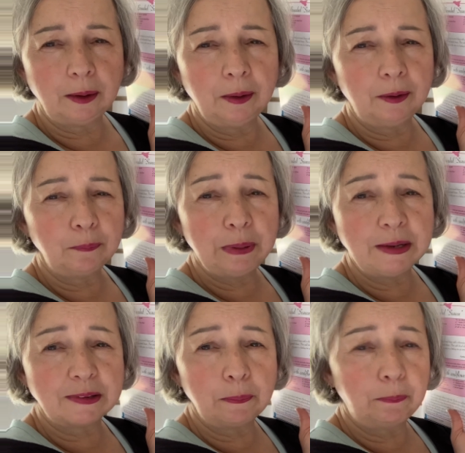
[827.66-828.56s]
a
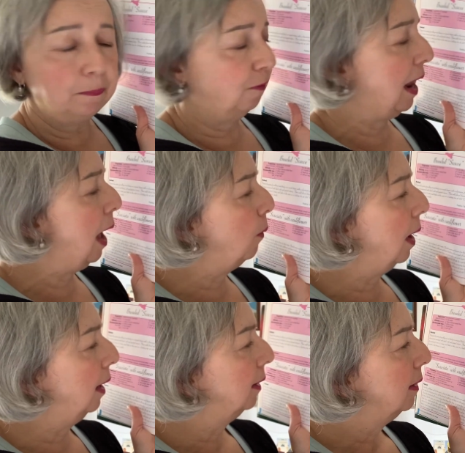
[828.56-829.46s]
pizza
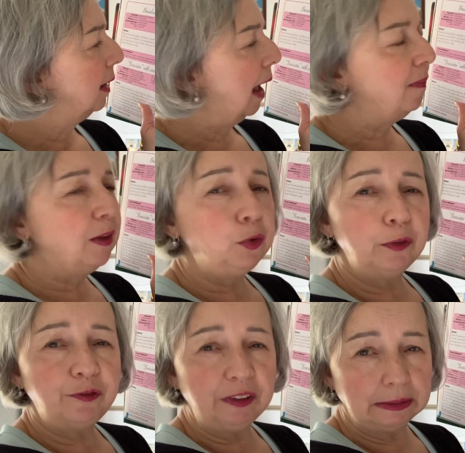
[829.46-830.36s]
flour, and then you
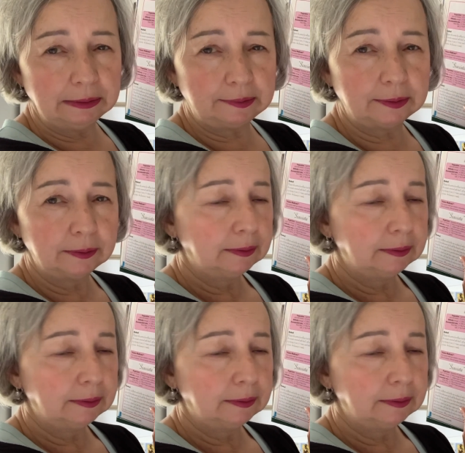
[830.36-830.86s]
fill it,